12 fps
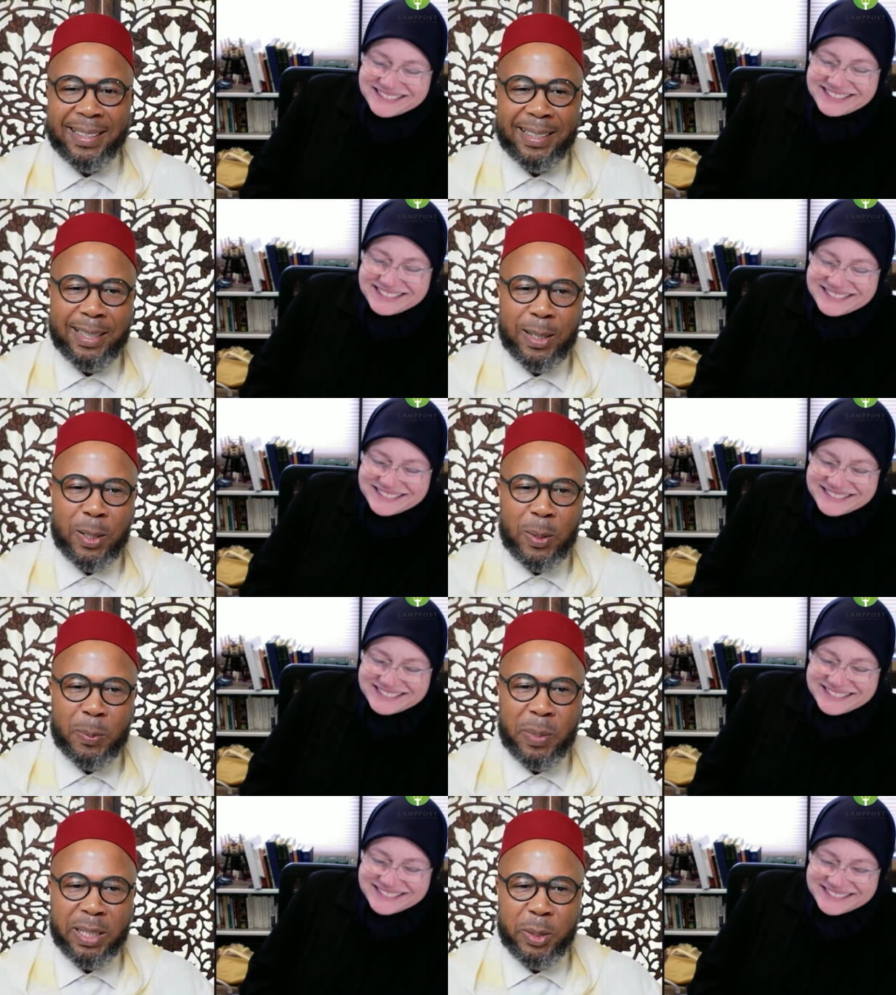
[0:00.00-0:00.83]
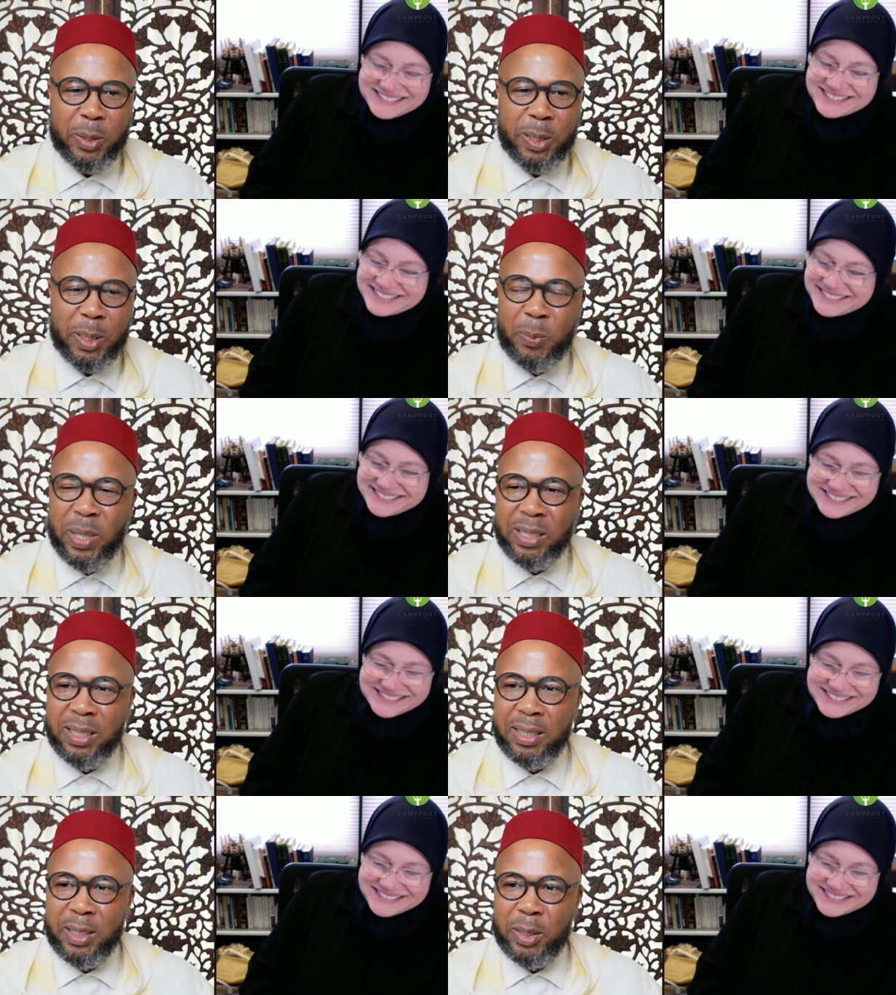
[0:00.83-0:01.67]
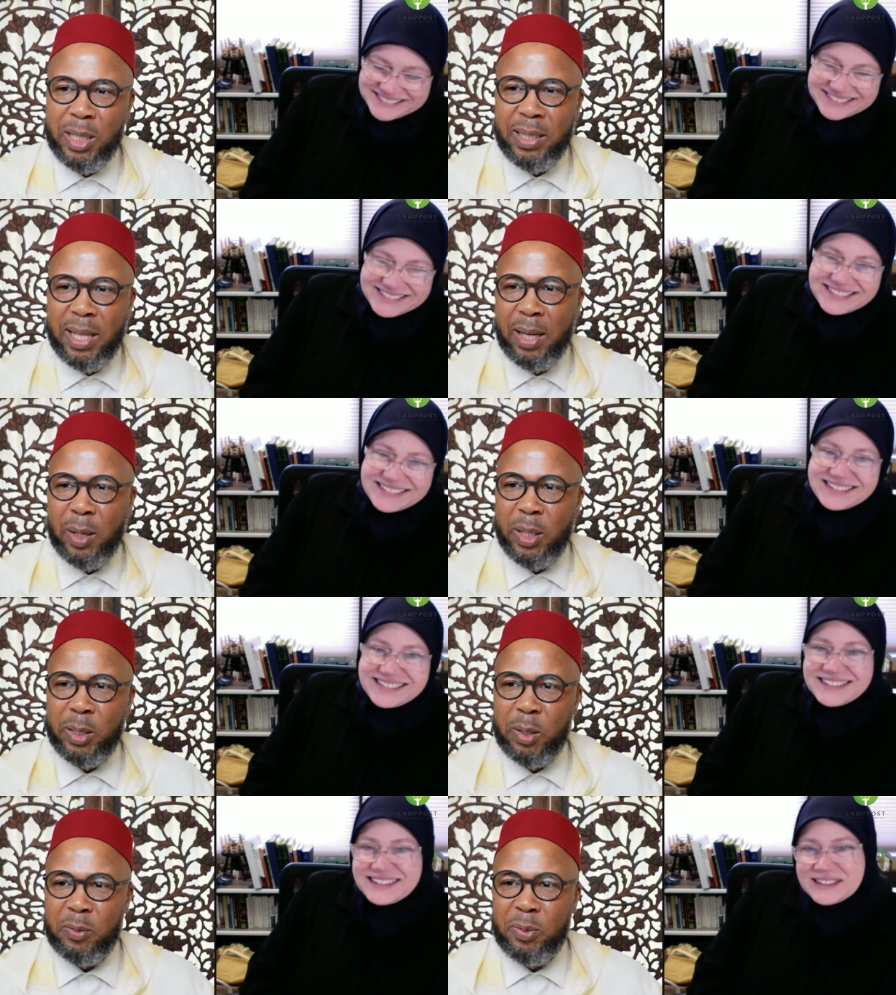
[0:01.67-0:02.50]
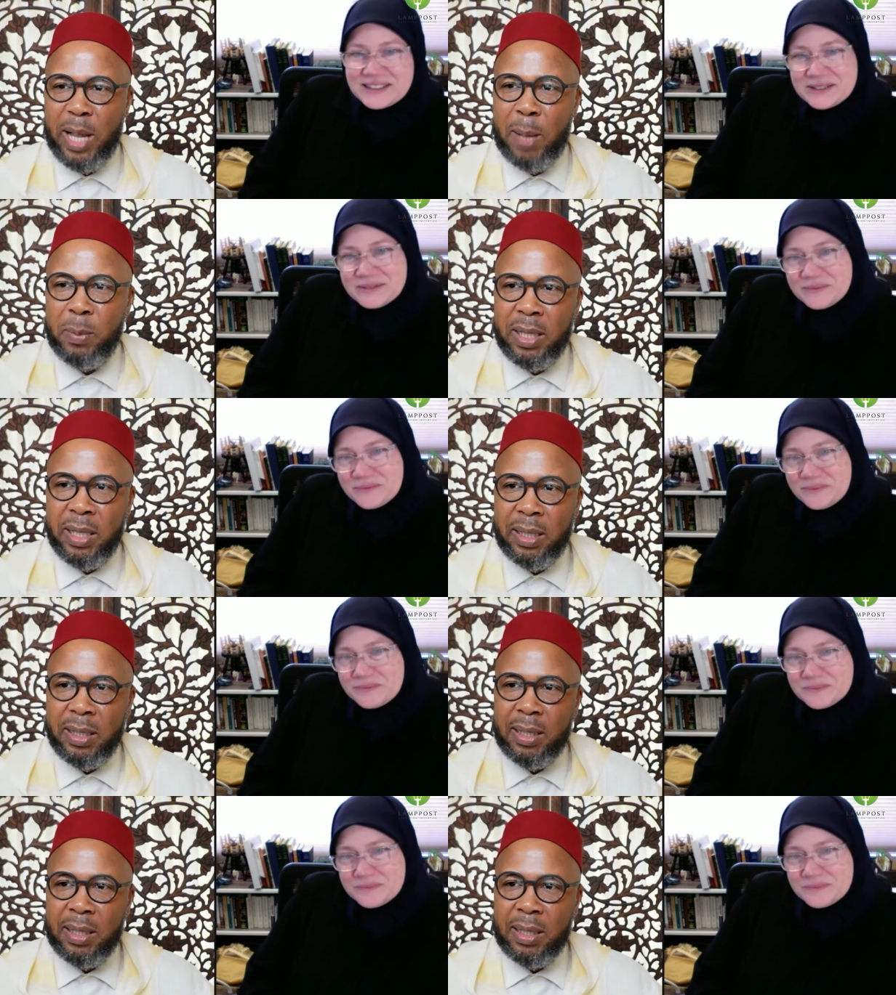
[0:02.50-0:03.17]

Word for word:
Speaker 1: you know, but you you mentioned you said that okay, your family